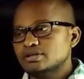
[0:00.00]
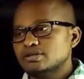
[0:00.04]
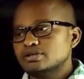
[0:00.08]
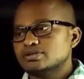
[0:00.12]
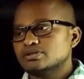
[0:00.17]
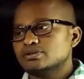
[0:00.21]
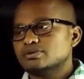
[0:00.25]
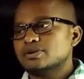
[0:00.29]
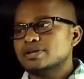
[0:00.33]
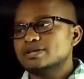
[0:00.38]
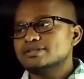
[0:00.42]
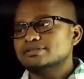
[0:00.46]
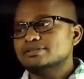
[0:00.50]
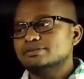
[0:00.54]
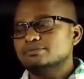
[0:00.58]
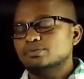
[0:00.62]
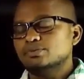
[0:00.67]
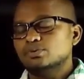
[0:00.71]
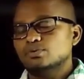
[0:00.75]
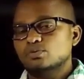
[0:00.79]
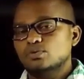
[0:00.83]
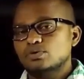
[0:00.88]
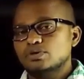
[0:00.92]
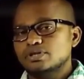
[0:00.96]
so as
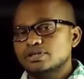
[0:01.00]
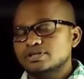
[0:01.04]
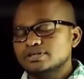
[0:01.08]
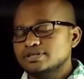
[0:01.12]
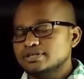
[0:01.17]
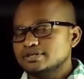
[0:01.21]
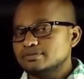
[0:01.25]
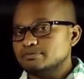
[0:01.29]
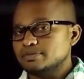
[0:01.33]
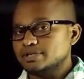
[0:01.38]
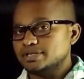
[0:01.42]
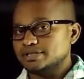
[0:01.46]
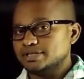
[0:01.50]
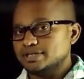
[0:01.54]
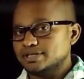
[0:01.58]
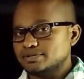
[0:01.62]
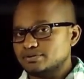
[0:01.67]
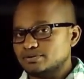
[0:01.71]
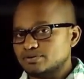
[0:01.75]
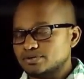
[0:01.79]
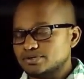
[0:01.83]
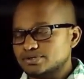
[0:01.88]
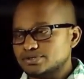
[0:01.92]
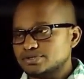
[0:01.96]
input voltage is maintained
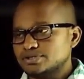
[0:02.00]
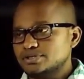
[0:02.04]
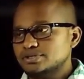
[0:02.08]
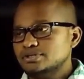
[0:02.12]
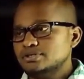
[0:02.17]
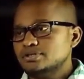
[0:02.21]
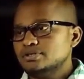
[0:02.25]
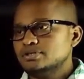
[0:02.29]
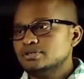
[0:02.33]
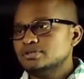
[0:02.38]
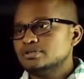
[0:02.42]
constant,